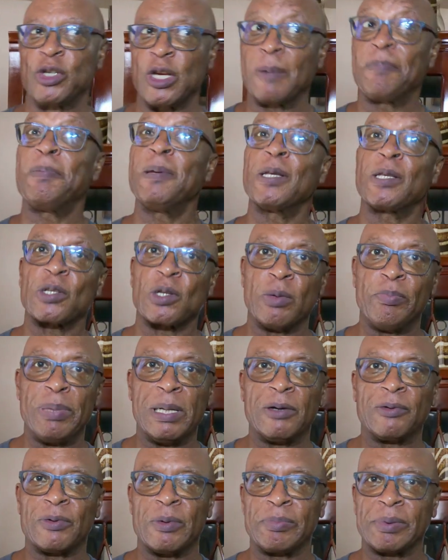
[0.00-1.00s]
J P S code
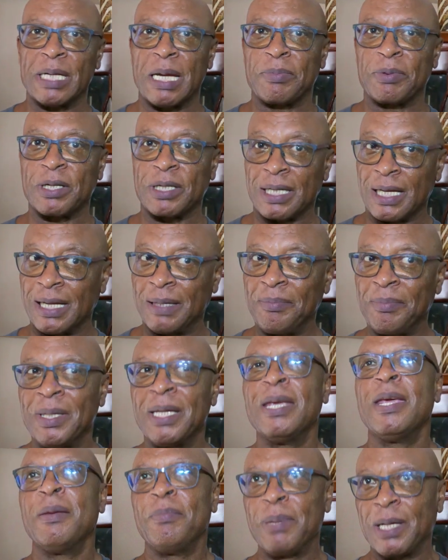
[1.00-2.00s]
bill from time to time
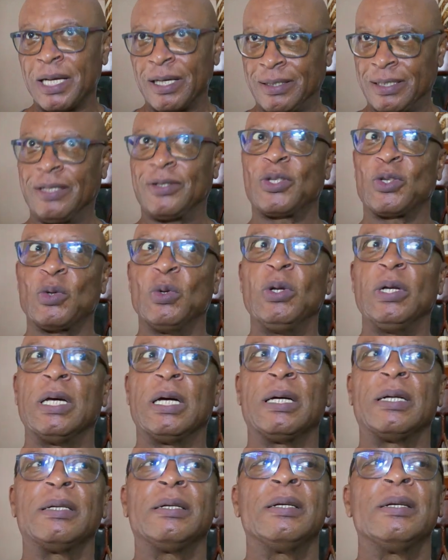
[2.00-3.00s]
because it's
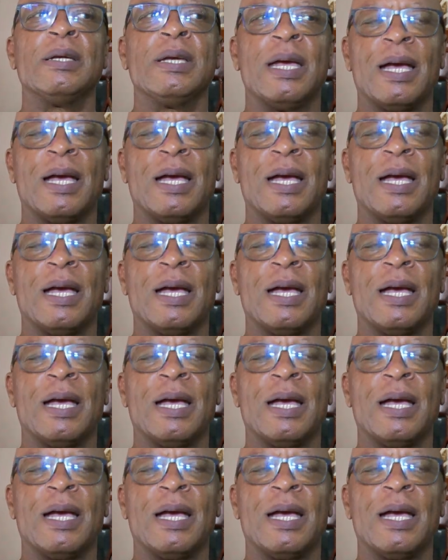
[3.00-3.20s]
solar,